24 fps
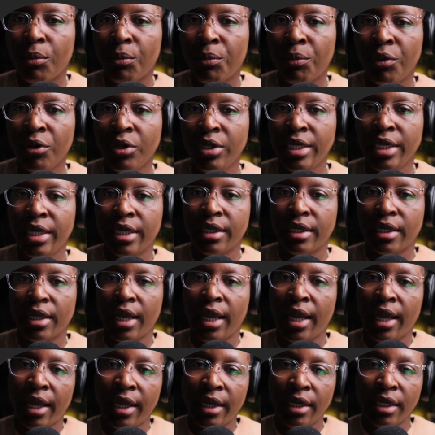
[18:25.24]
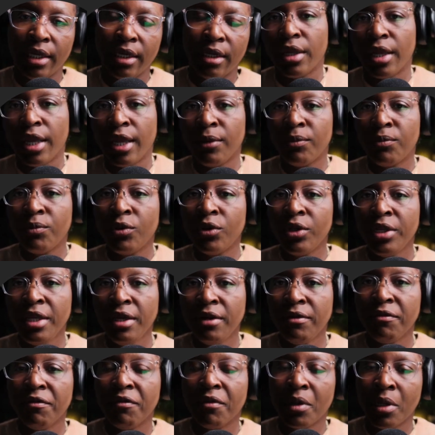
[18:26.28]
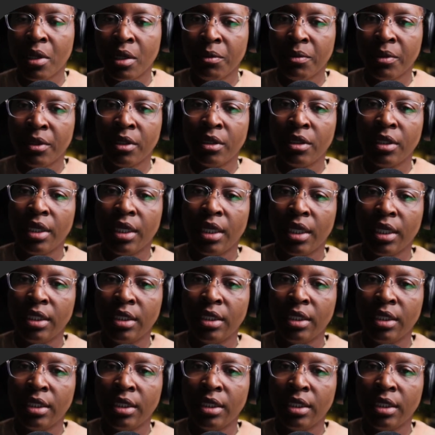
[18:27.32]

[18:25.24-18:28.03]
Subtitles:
Boolean, and a Boolean variable